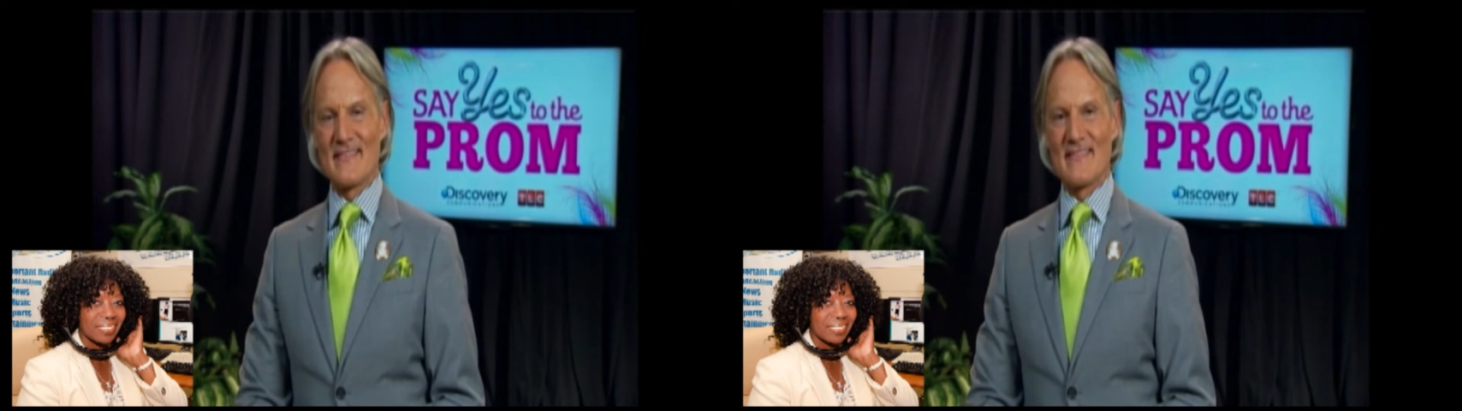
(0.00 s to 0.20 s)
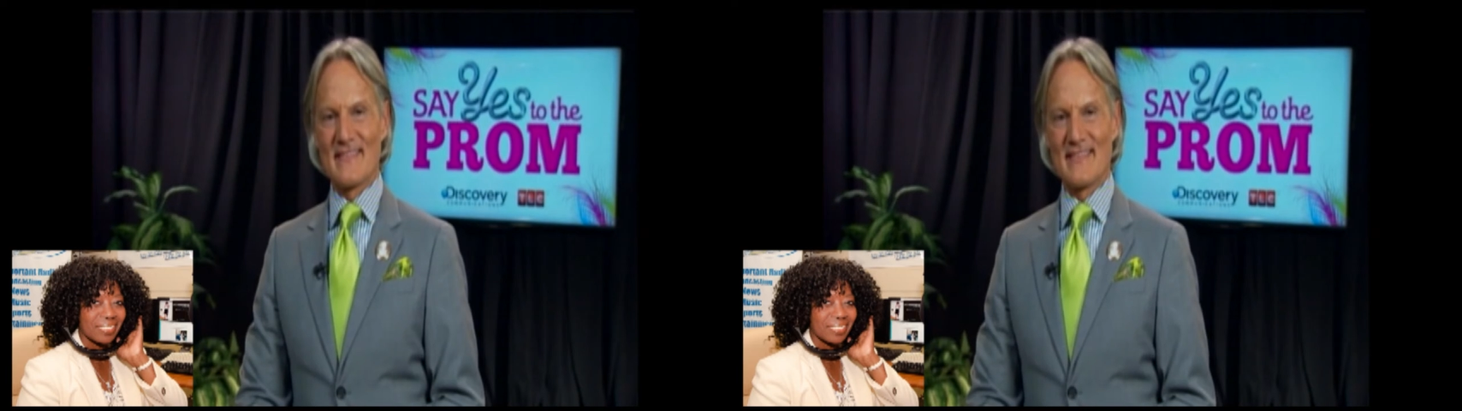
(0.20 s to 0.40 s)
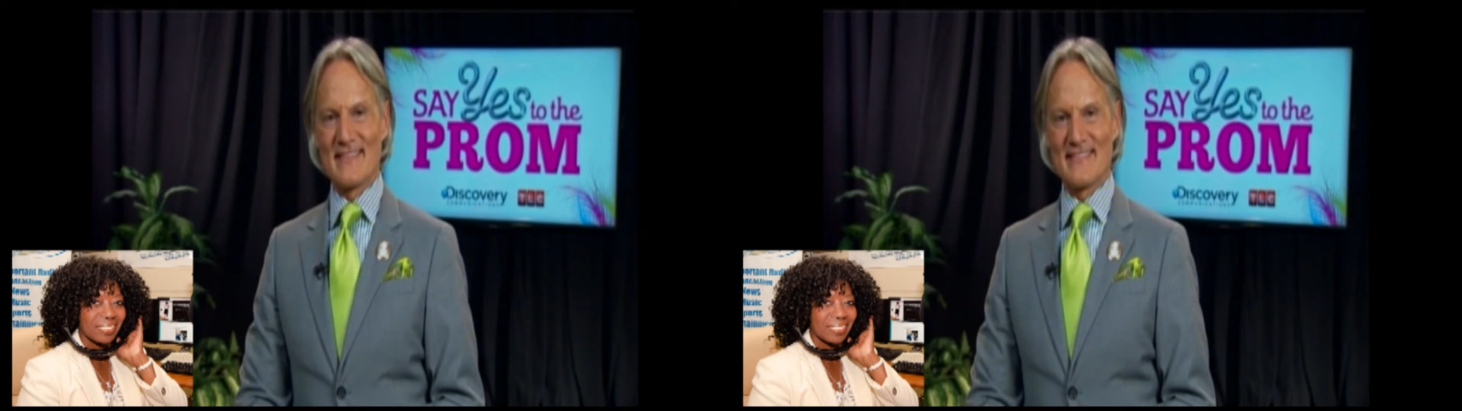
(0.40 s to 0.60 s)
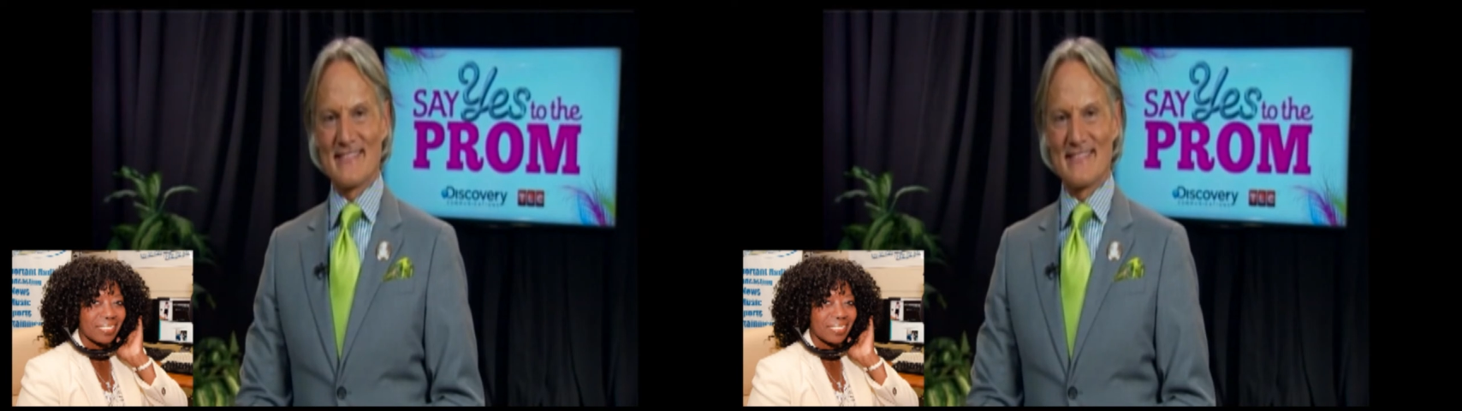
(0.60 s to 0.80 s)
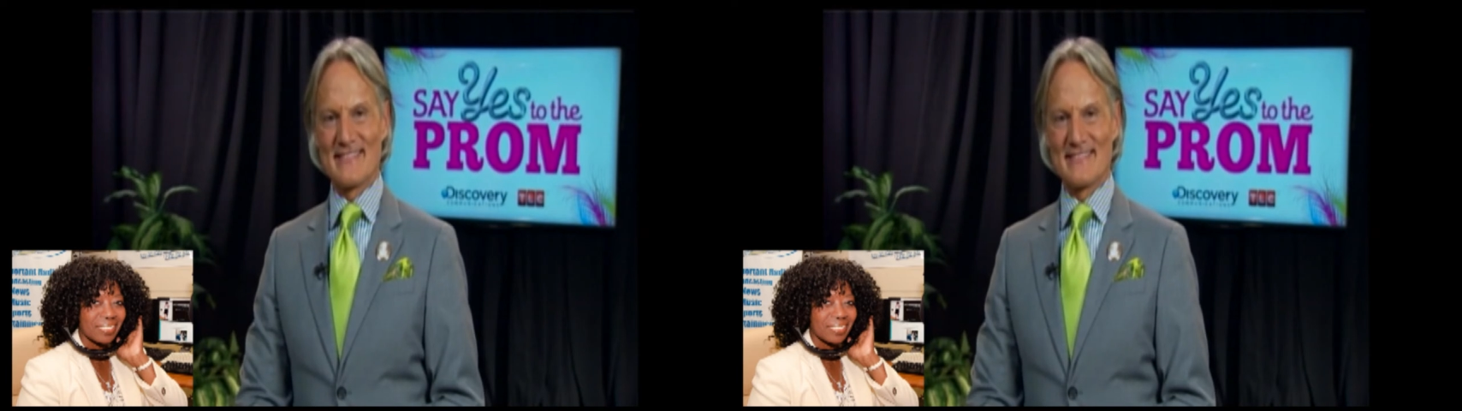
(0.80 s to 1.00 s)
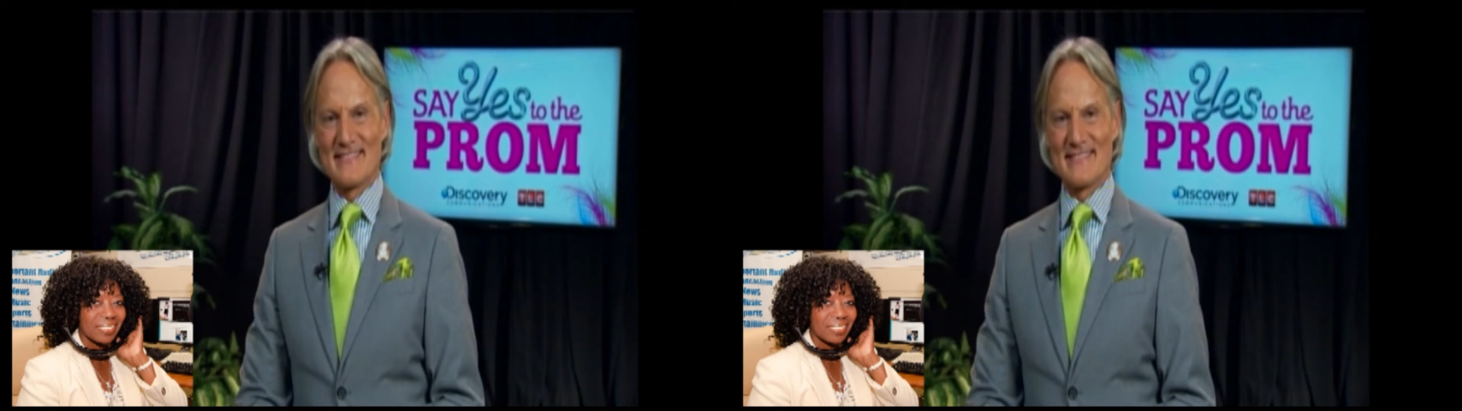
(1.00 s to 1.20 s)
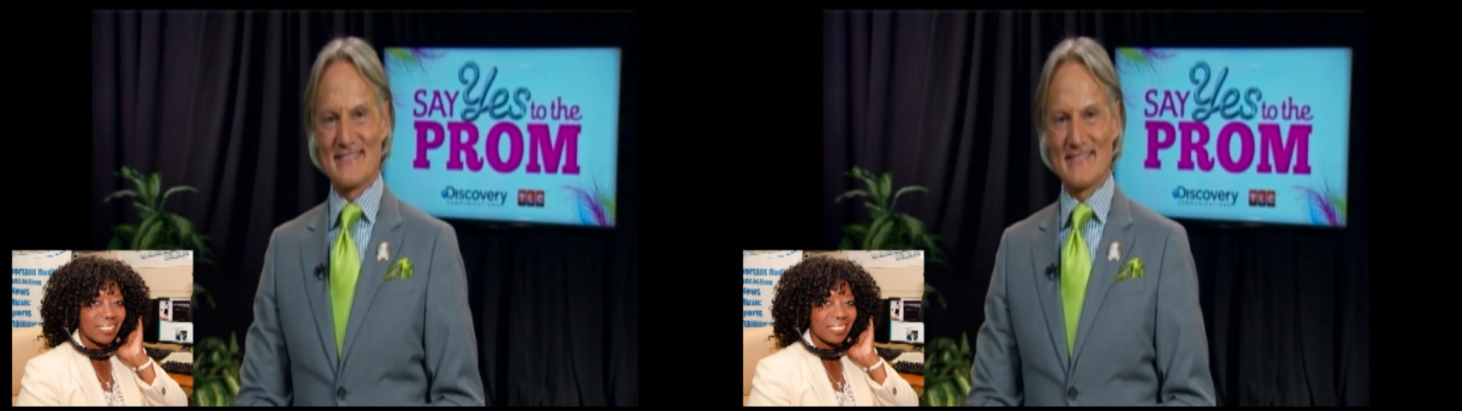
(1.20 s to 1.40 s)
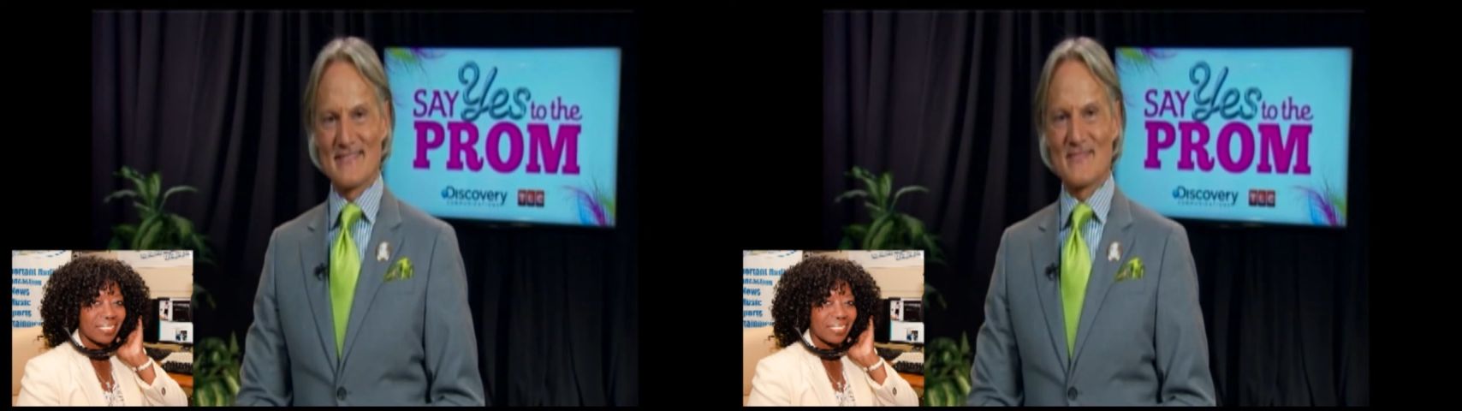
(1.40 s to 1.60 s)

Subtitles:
Nothing is said.